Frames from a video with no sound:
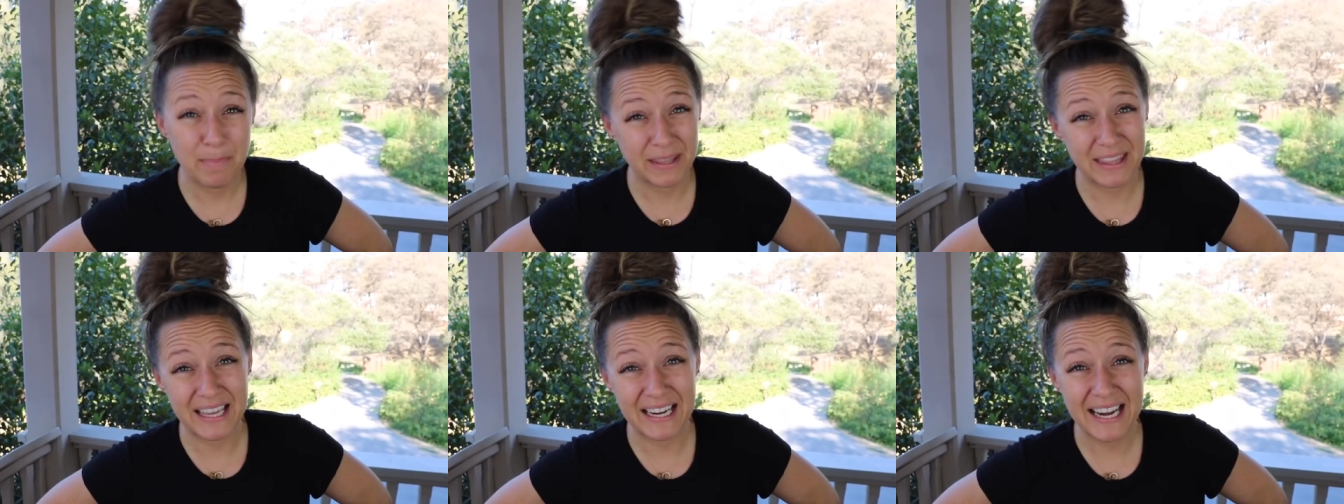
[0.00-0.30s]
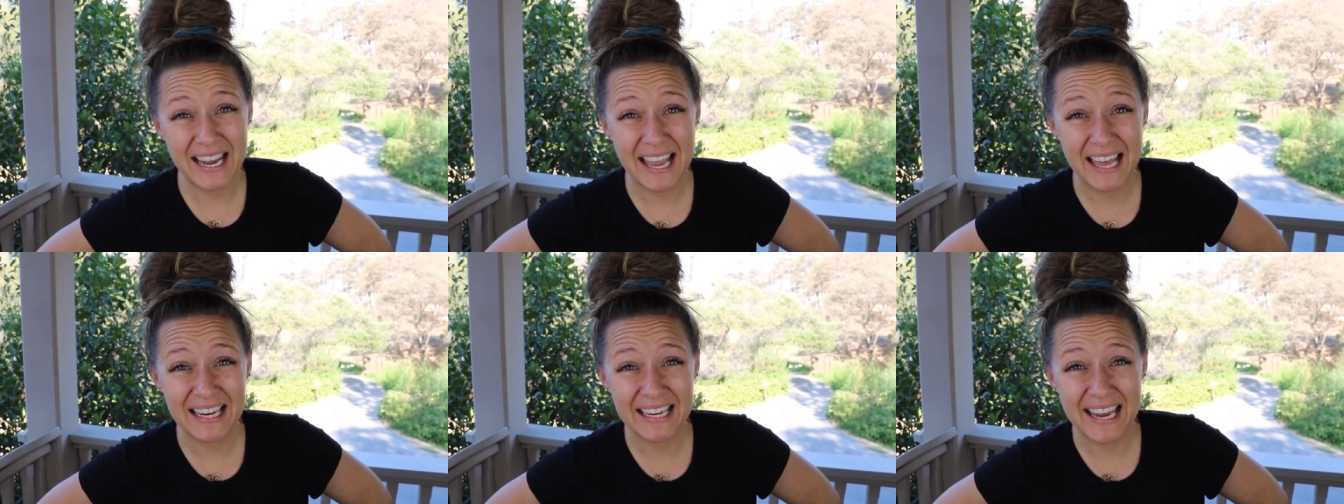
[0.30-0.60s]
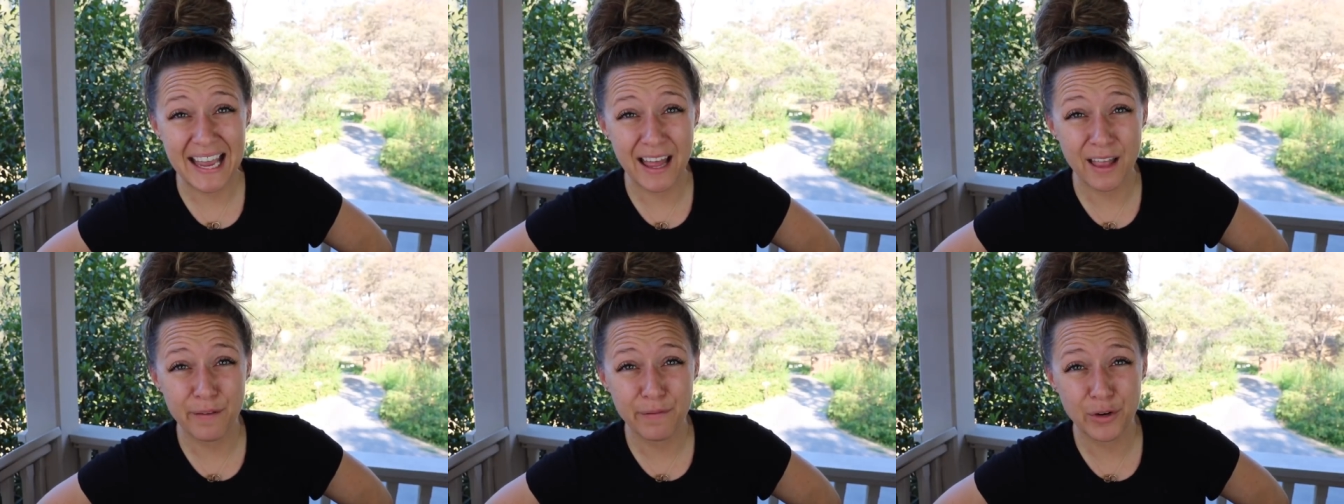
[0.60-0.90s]
But then I had a
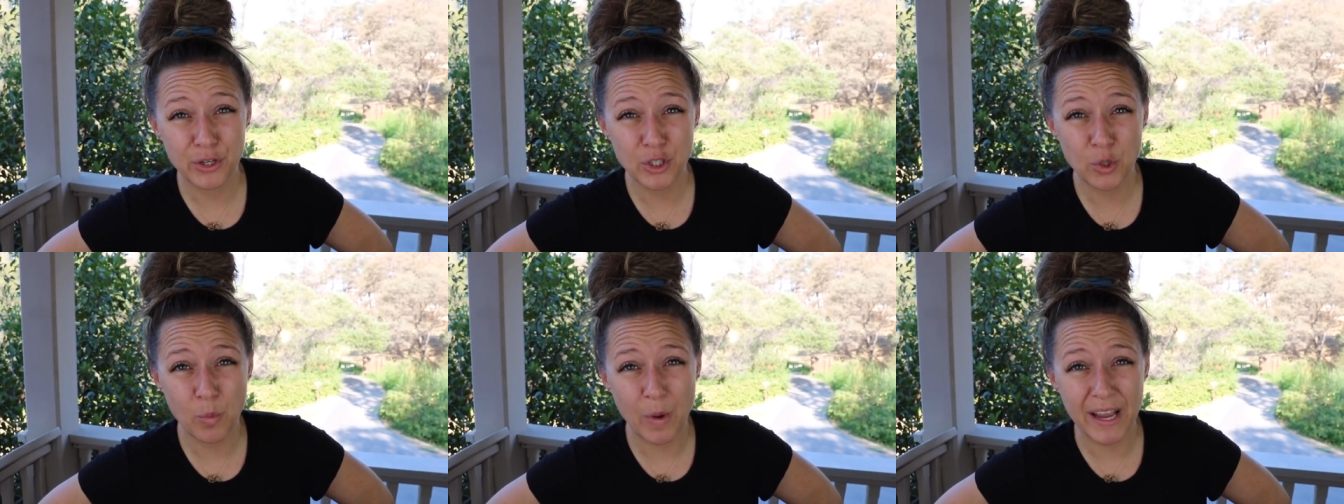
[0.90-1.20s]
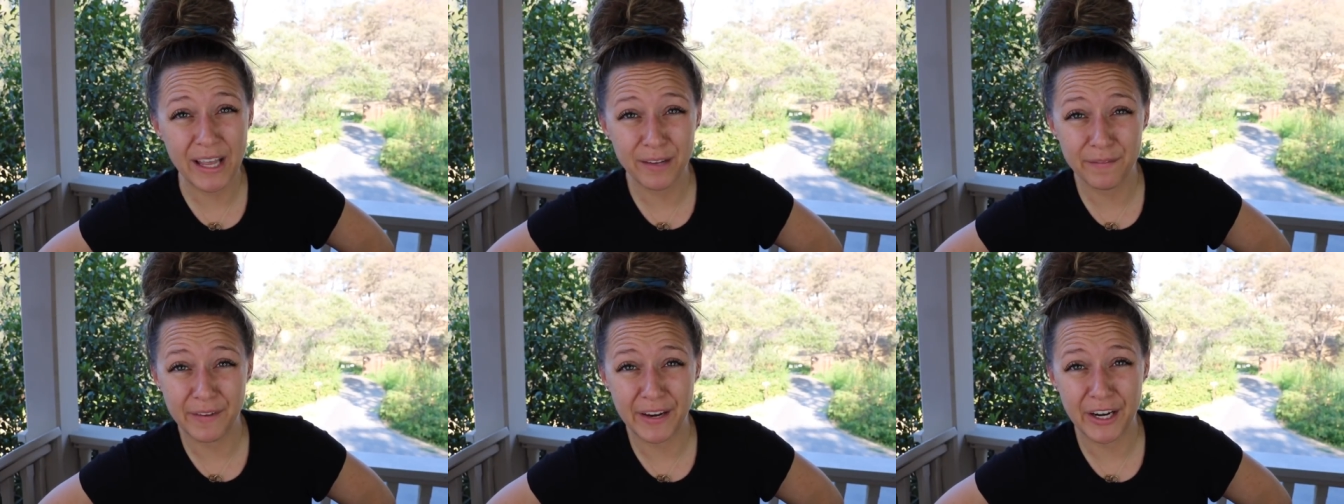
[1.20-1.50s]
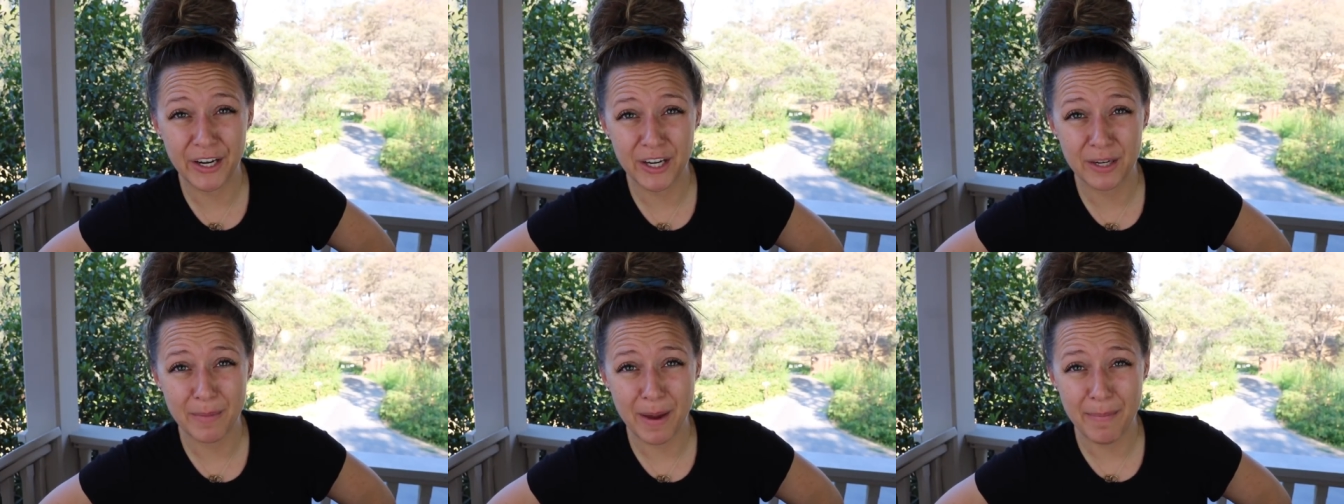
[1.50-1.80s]
California
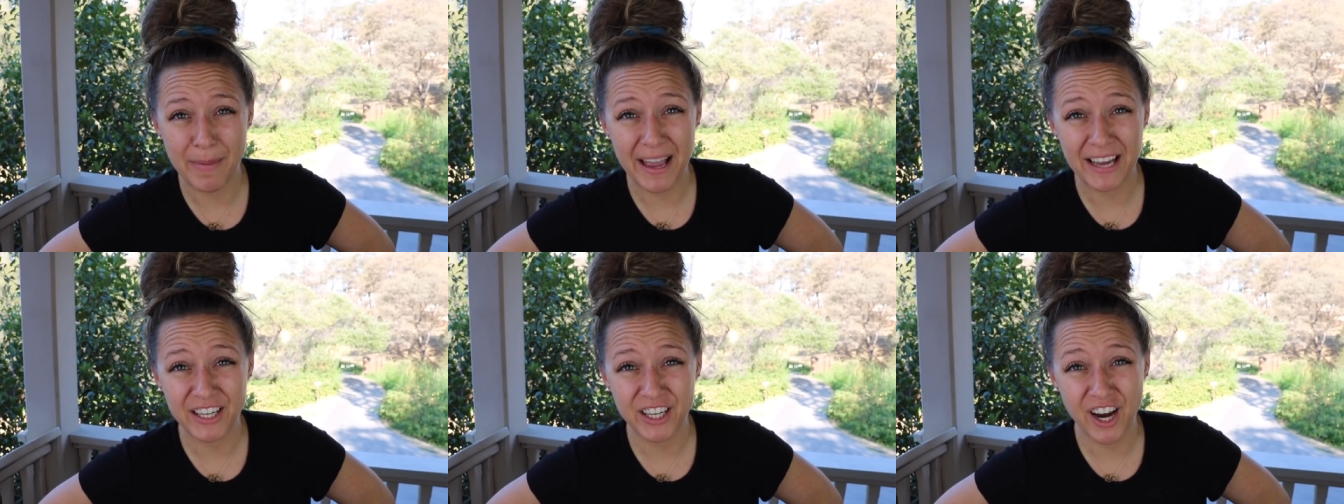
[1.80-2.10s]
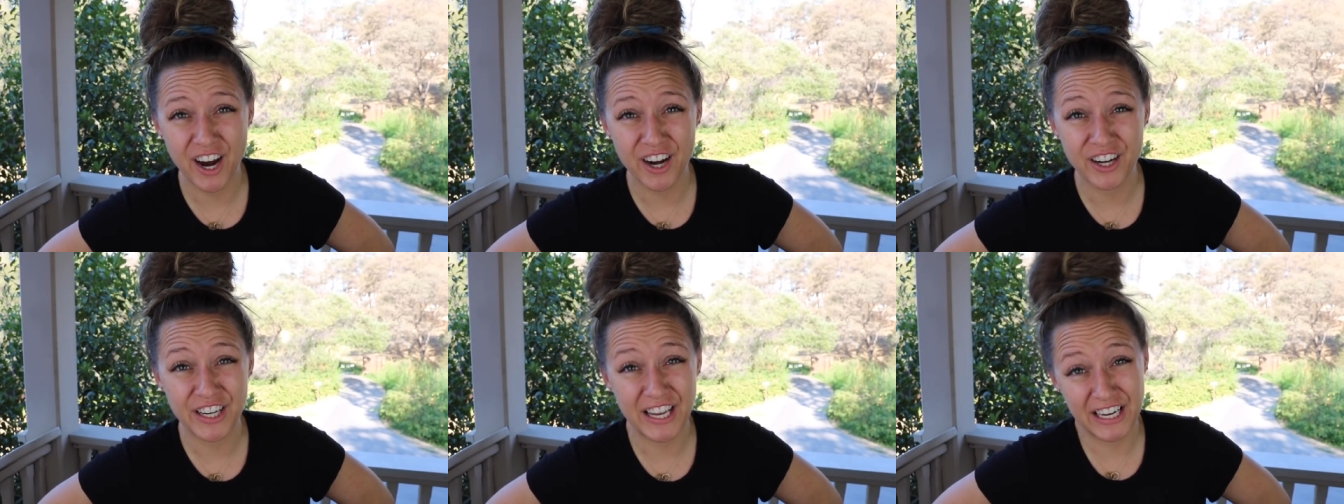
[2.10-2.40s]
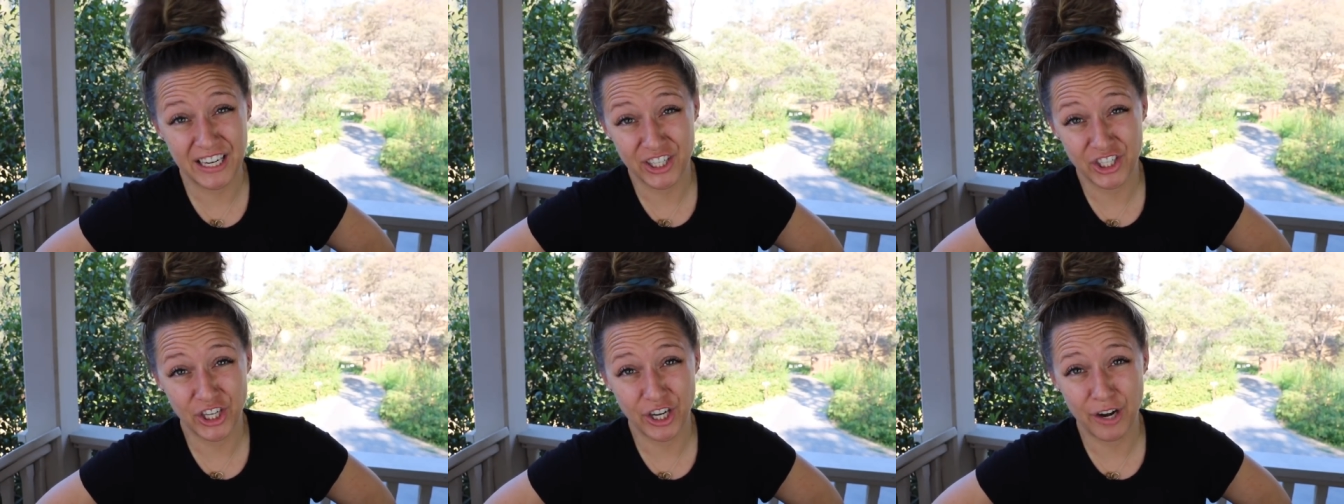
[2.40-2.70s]
wildfire in my backyard
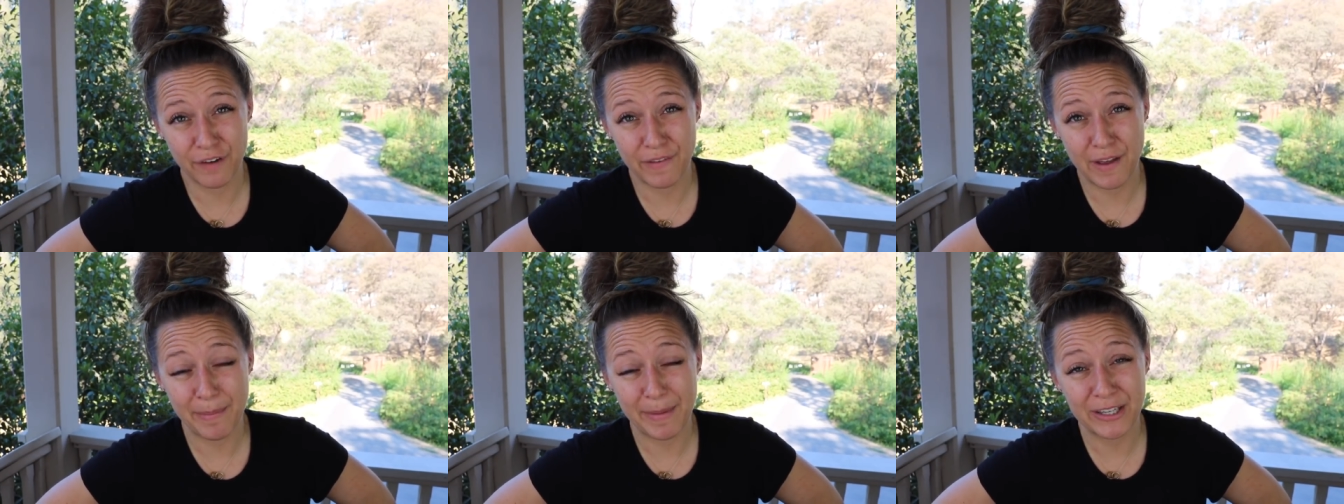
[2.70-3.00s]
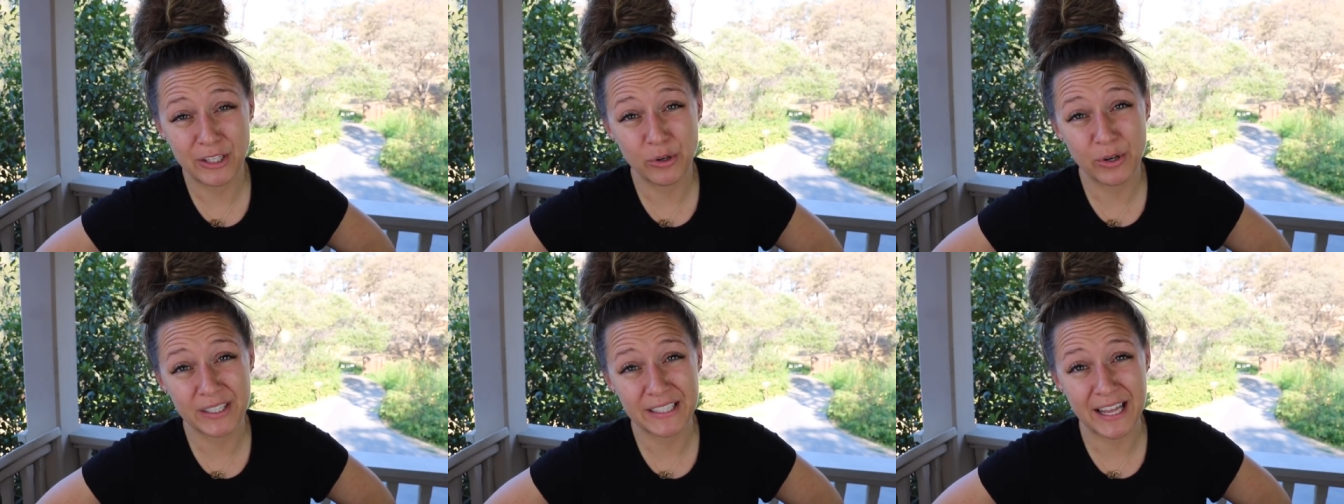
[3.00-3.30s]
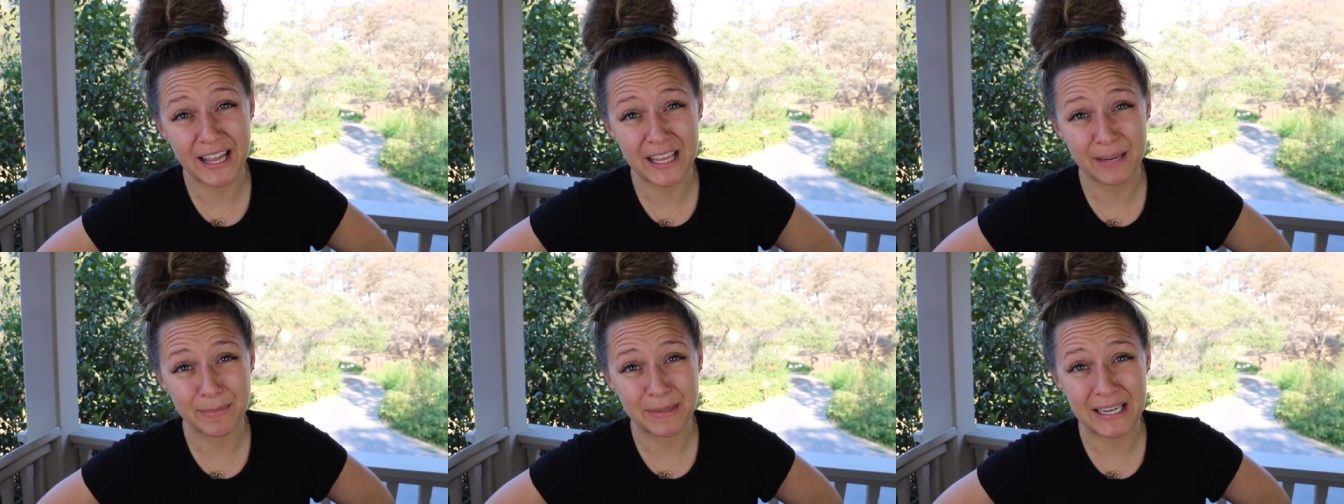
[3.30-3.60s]
and a sheriff at my door
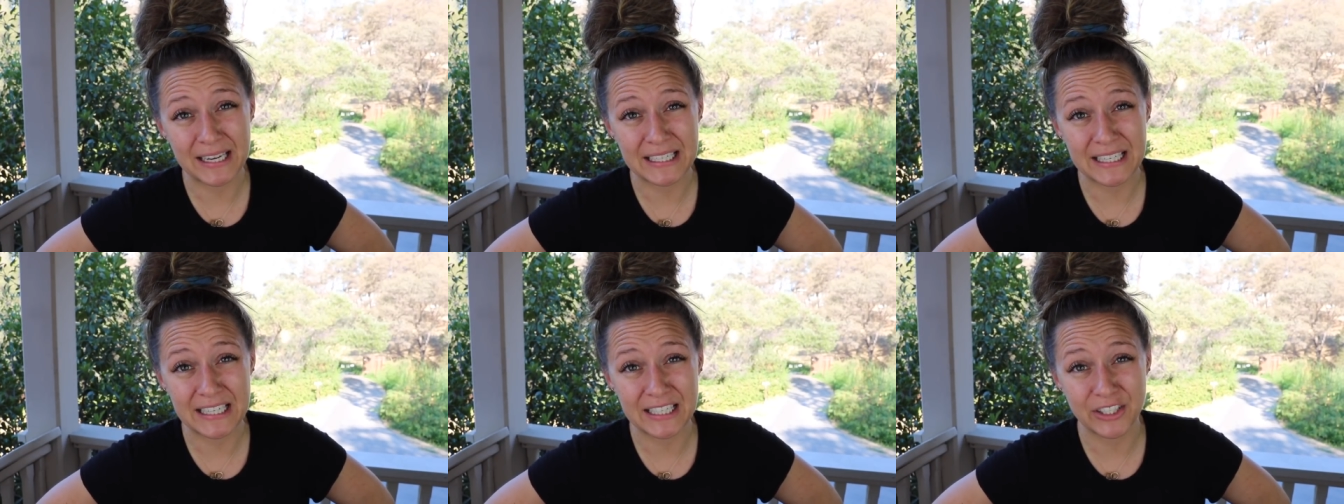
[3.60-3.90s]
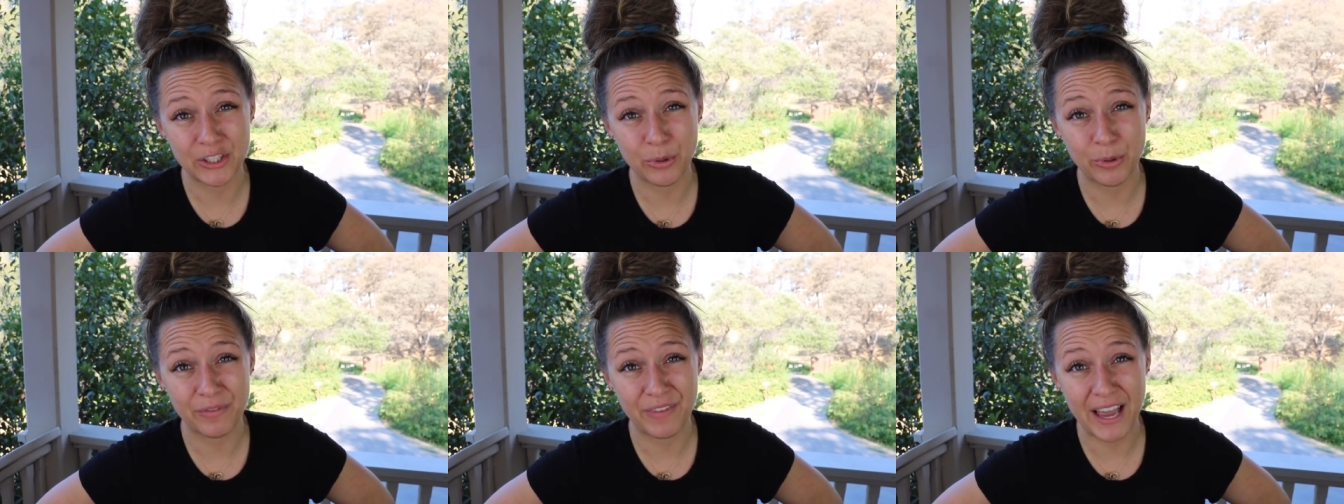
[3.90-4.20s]
telling me I needed to